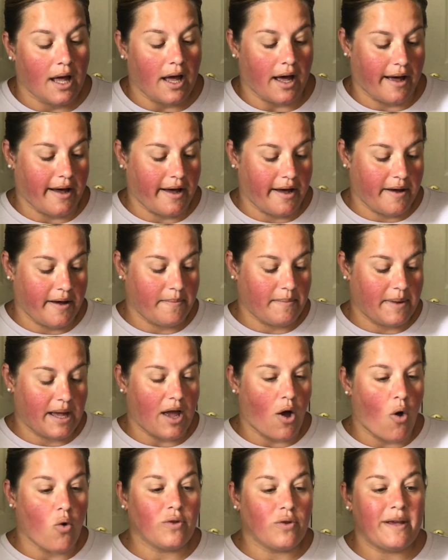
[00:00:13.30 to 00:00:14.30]

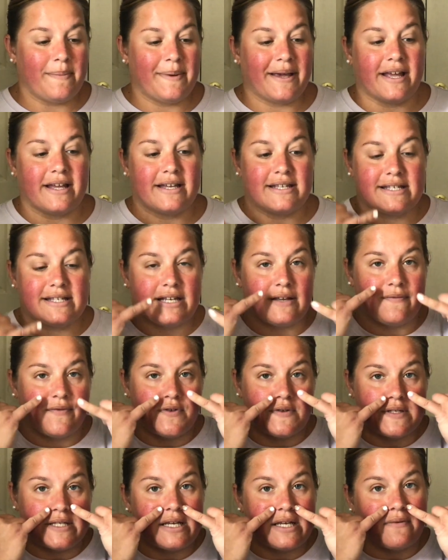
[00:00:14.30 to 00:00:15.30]
only because if you
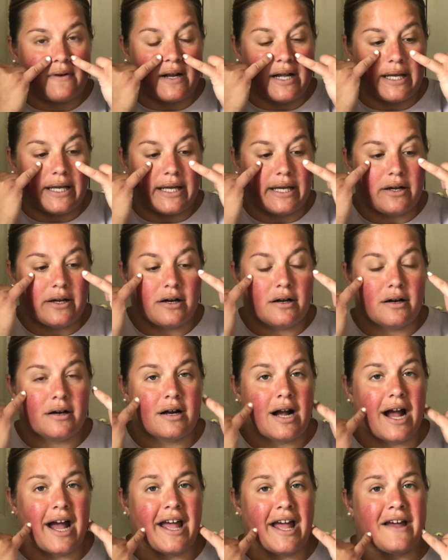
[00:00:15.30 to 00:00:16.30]
see right
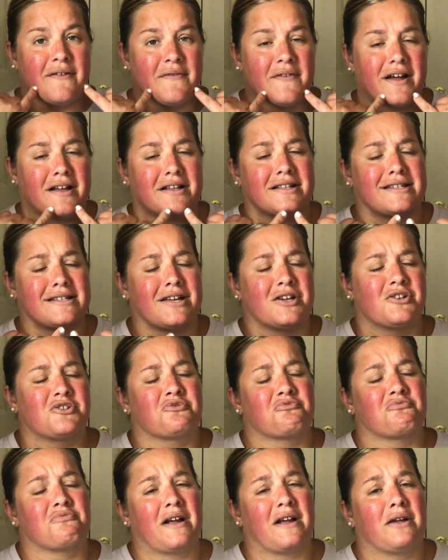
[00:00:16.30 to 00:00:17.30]
here, I have got such
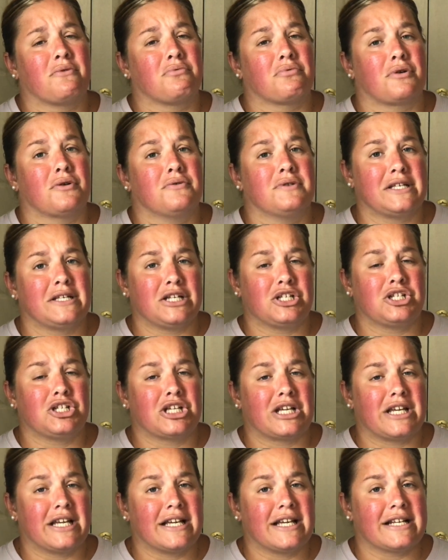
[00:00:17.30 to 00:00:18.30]
red rosy
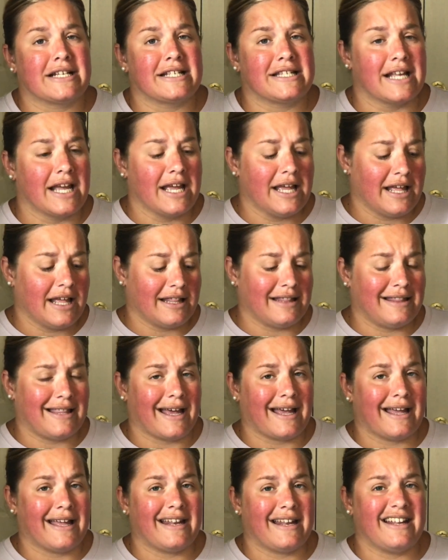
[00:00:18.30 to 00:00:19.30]
cheeks
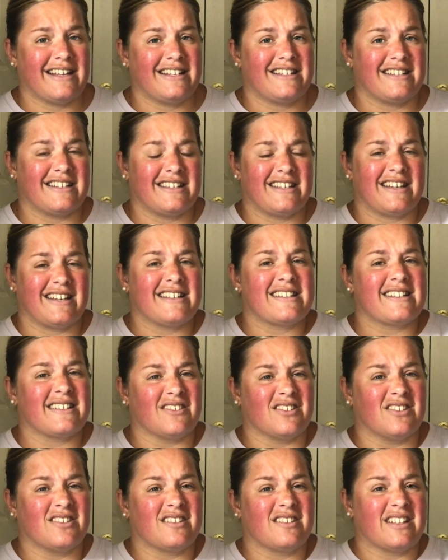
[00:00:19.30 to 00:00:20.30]
that it just doesn't
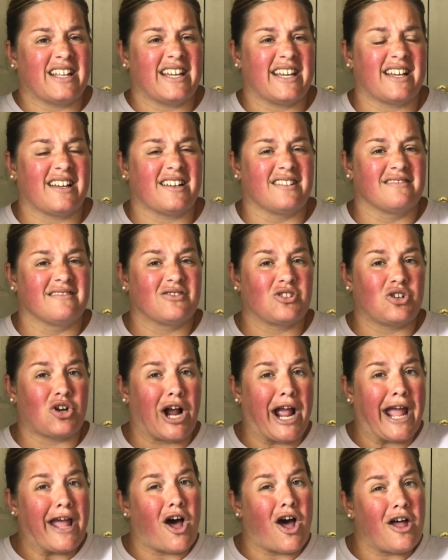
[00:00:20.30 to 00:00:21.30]
look like
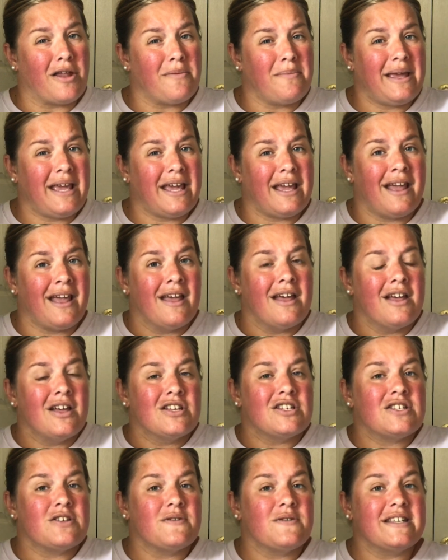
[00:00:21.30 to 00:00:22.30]
great on me.
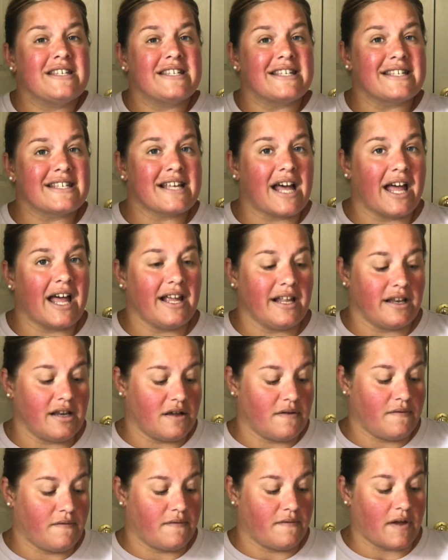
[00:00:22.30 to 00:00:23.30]
So this is kind
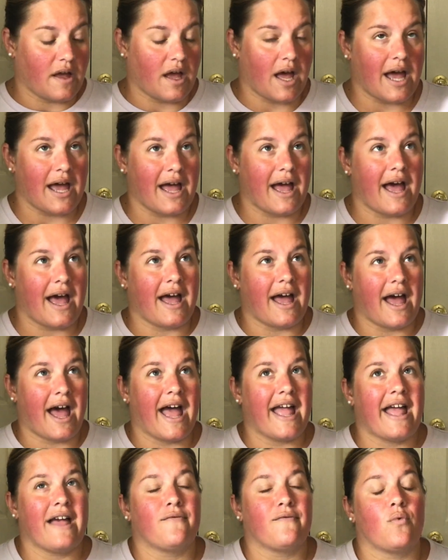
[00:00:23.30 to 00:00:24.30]
of,
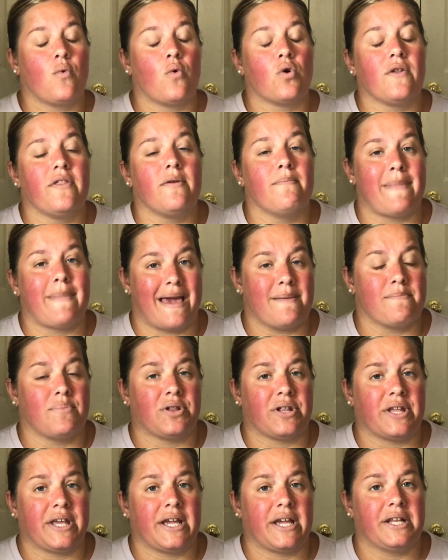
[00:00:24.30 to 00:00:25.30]
I have worn the
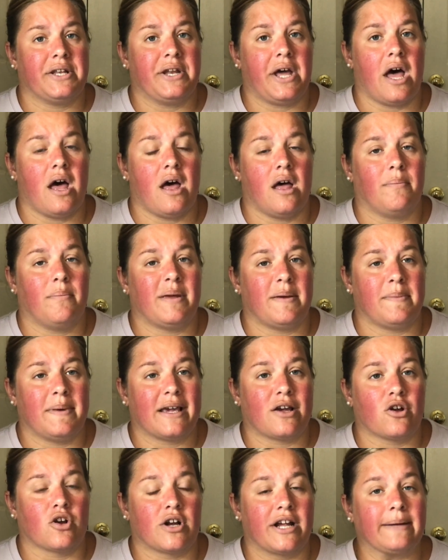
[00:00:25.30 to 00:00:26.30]
Maybelline
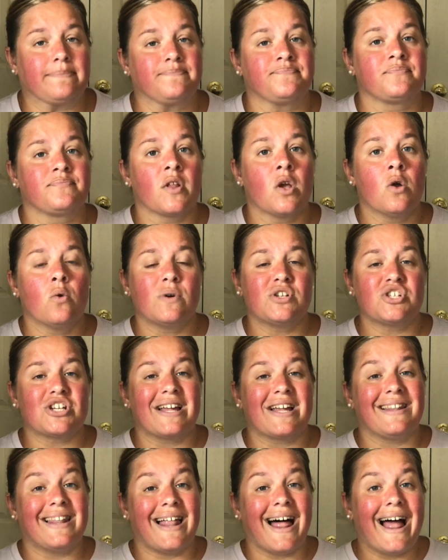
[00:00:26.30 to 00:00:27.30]
BB cream, which I
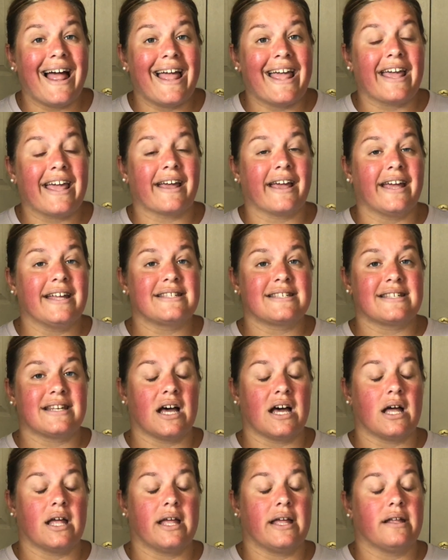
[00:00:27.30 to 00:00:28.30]
like. It's
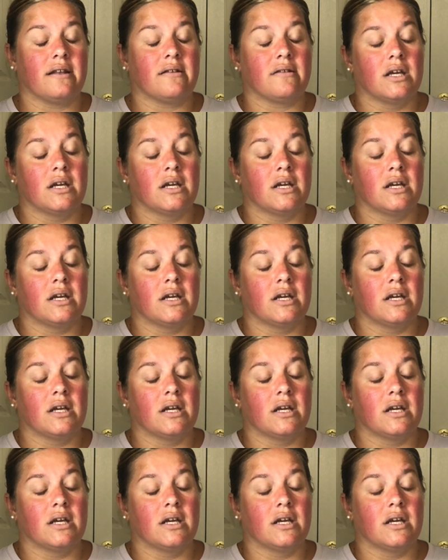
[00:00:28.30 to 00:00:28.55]
not